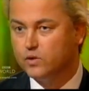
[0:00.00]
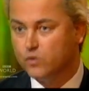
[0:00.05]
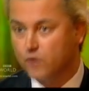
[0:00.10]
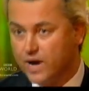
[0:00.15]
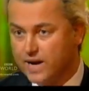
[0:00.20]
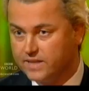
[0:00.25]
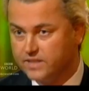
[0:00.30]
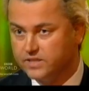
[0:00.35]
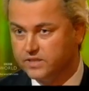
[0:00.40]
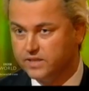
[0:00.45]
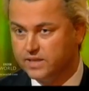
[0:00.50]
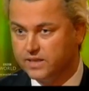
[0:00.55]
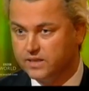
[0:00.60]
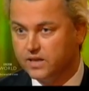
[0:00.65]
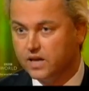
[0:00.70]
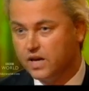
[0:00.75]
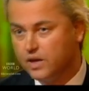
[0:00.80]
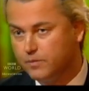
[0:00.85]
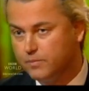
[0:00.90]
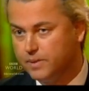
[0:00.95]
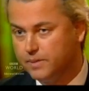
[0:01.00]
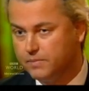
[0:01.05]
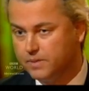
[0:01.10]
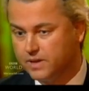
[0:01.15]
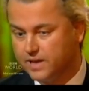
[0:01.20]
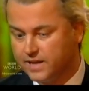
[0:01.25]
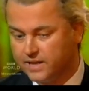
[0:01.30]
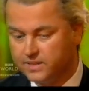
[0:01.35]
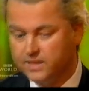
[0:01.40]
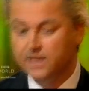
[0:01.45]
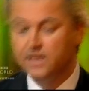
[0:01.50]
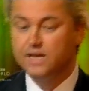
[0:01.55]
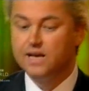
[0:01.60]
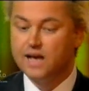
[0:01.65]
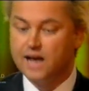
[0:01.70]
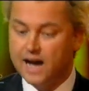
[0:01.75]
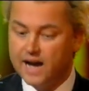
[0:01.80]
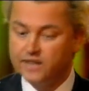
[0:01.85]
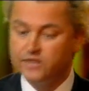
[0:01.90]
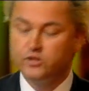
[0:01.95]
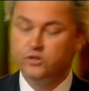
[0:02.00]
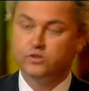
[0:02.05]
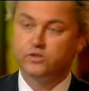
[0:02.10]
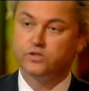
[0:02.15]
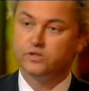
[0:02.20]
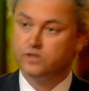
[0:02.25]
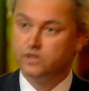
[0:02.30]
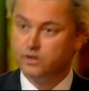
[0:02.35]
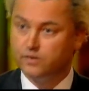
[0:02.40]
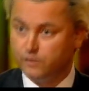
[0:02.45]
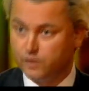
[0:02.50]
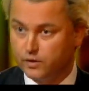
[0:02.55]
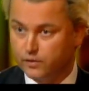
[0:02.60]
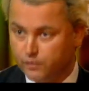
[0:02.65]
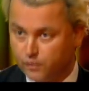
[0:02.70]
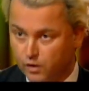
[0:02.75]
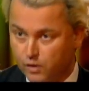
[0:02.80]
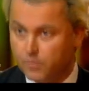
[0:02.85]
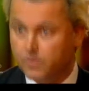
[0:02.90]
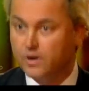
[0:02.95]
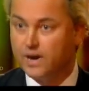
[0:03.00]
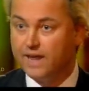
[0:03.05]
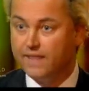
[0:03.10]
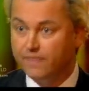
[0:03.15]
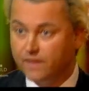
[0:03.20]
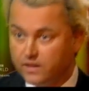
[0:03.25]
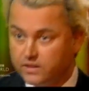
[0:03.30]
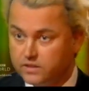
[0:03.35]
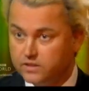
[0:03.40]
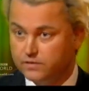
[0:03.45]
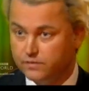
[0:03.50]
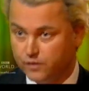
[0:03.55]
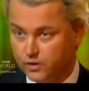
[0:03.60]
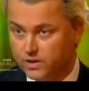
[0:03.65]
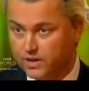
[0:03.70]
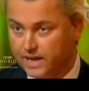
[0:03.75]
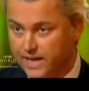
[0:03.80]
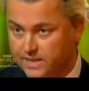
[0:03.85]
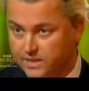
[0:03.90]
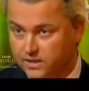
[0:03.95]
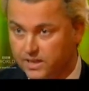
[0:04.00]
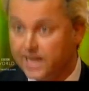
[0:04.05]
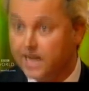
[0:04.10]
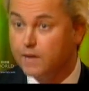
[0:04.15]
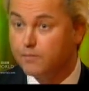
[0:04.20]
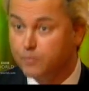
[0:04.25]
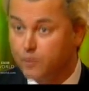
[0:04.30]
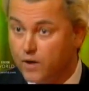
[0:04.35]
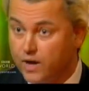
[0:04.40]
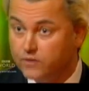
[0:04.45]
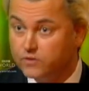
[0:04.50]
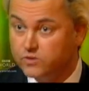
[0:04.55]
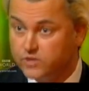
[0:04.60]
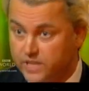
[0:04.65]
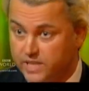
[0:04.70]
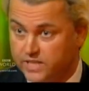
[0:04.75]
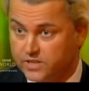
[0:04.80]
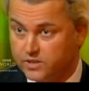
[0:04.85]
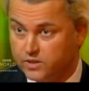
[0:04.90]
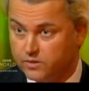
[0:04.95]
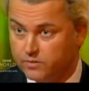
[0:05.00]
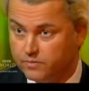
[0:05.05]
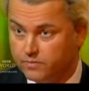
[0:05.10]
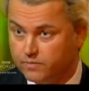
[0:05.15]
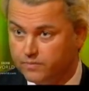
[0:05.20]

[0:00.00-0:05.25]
the rights that other people get, I choose for the former and not for the latter, and I'm proud to say so.